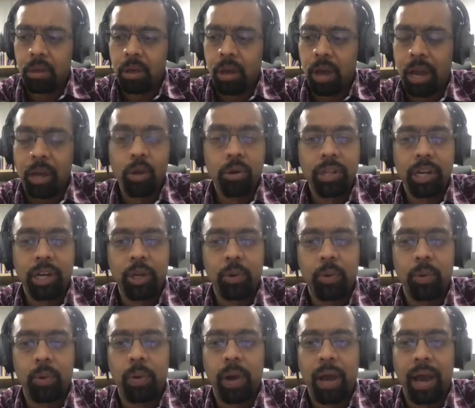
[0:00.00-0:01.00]
I know that
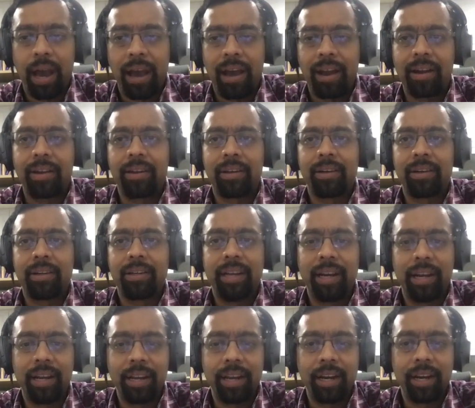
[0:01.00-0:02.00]
you had a
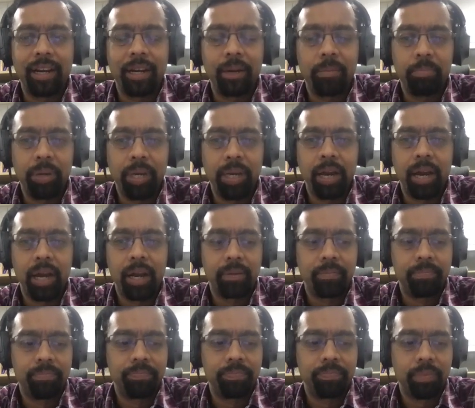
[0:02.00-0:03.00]
dedicated
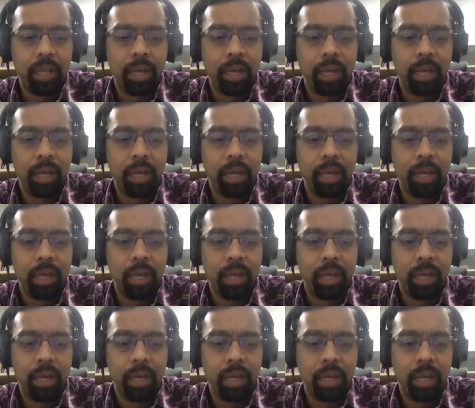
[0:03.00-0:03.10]
BRM